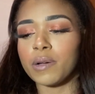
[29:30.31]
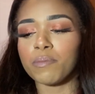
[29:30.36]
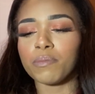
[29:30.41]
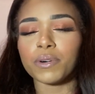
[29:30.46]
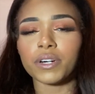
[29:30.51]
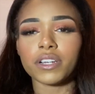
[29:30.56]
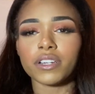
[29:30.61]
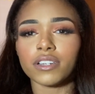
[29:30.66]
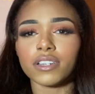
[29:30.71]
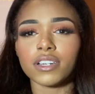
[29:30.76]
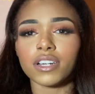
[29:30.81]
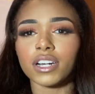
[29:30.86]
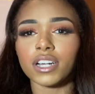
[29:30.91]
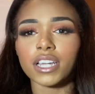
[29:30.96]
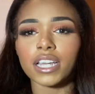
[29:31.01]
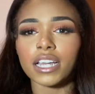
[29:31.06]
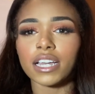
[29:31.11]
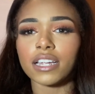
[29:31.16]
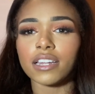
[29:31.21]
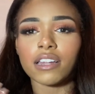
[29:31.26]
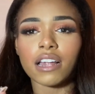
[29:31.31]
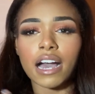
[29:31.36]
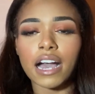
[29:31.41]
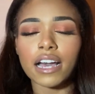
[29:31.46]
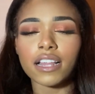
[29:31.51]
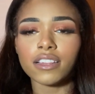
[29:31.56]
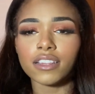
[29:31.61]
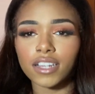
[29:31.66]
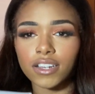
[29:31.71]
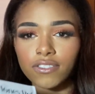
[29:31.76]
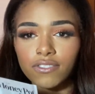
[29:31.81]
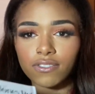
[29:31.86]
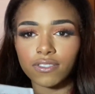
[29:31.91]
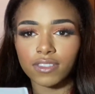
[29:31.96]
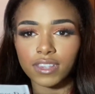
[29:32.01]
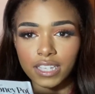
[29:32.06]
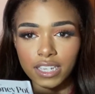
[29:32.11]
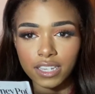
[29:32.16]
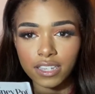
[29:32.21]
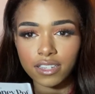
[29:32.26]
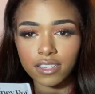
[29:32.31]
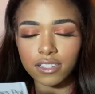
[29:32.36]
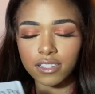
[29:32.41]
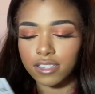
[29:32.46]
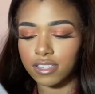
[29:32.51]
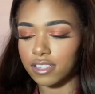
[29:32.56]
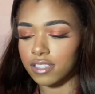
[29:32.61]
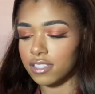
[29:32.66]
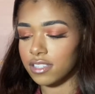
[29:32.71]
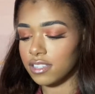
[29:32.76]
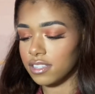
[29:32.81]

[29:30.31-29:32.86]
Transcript: But again, I love these.